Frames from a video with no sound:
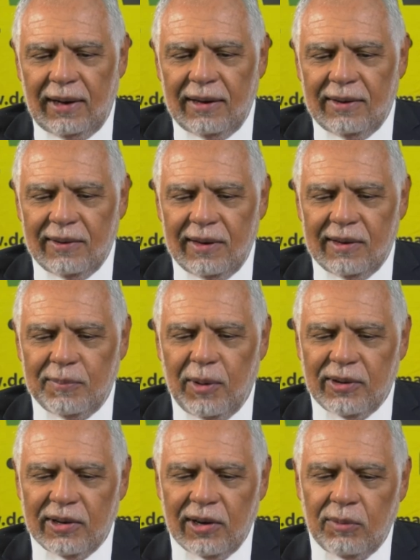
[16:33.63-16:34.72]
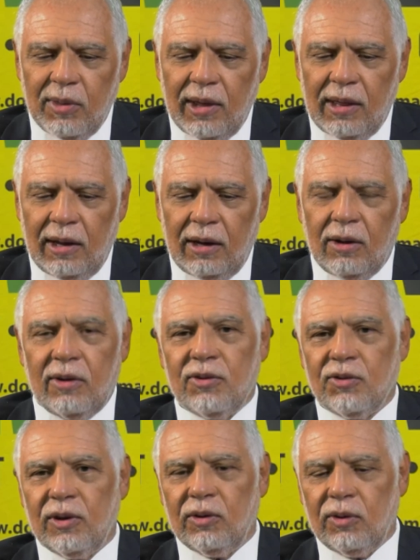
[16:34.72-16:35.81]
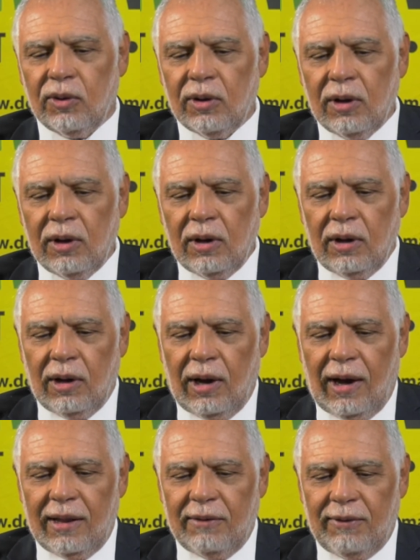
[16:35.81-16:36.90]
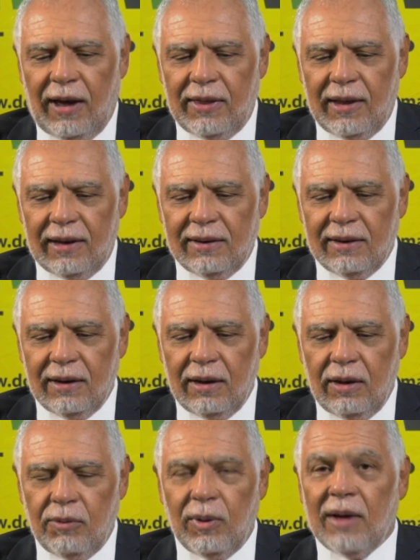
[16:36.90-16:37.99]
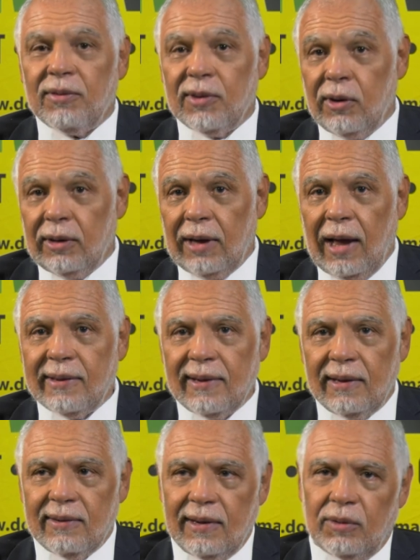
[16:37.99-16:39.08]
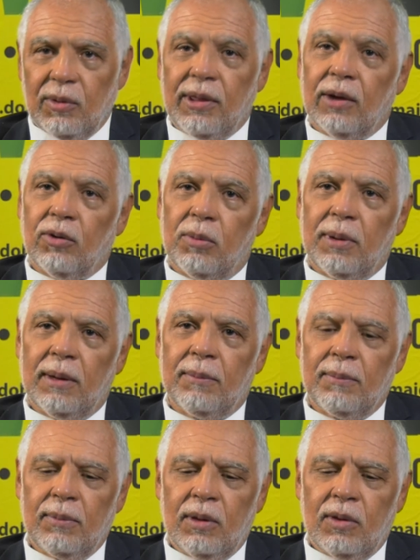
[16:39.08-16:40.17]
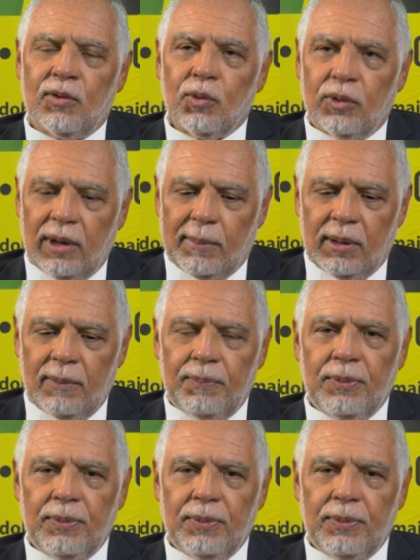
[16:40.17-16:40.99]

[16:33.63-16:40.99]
and its position within the industry and the fact that we have certain assets that we think would be suitable.